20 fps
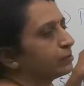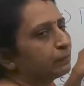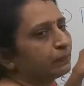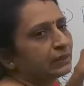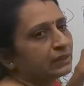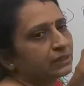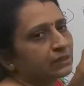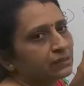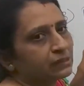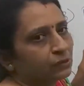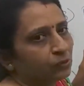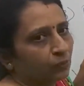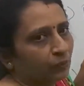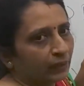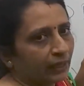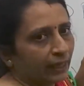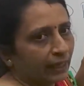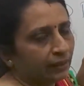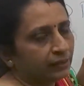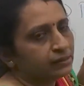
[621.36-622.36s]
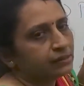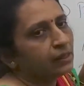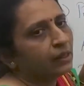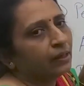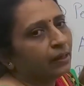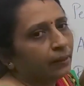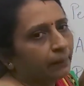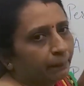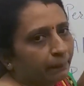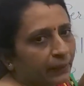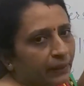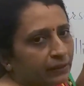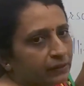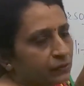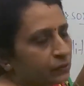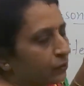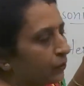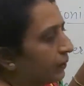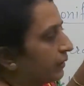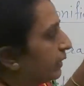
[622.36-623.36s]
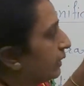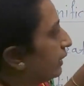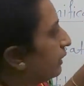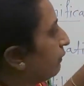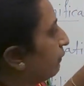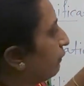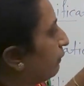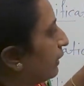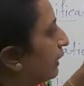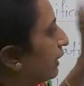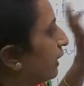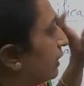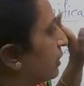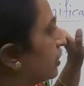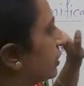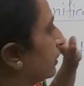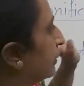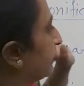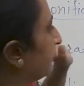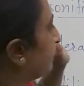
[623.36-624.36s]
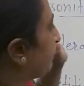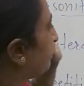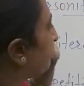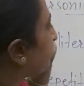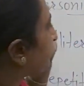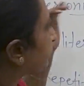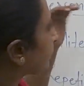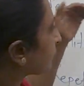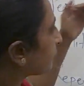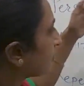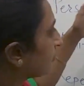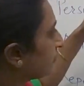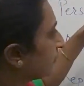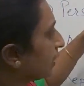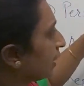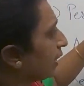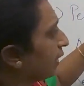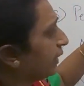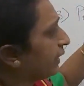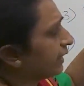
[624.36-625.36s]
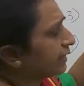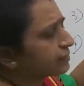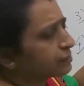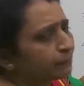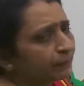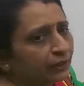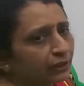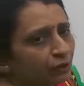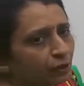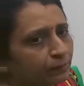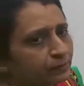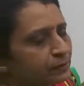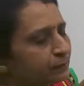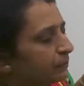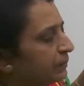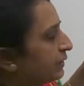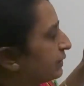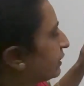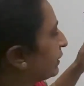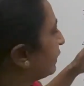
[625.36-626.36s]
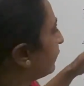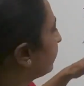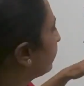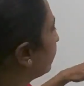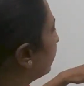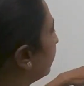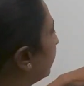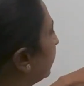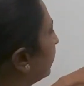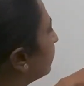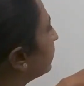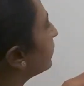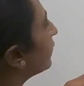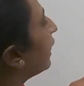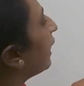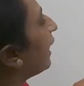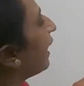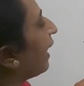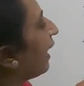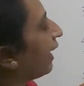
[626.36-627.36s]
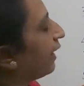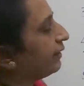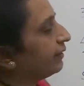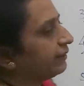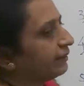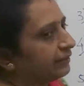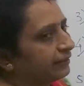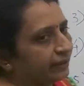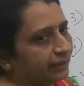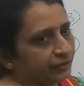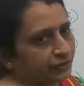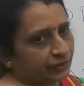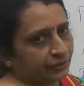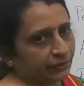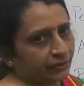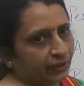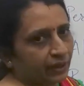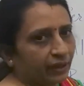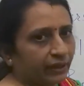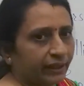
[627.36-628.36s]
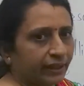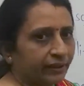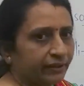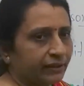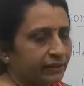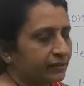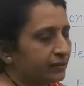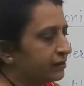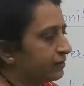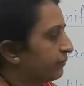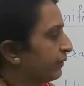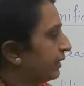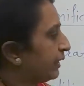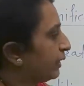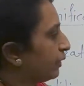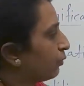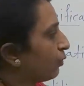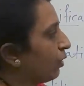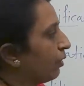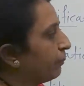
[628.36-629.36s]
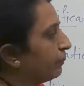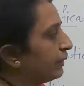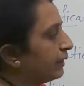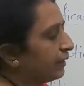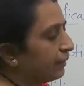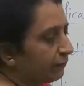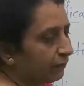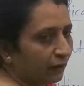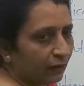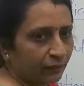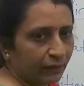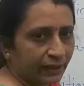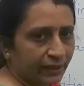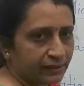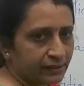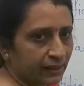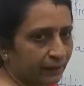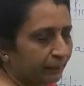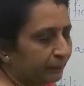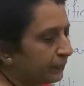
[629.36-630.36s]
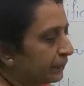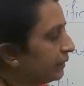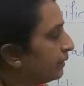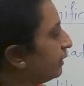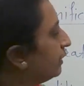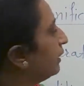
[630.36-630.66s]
speech is known as personification. Next figure of speech is, students, alliteration. Again, this is very commonly found example.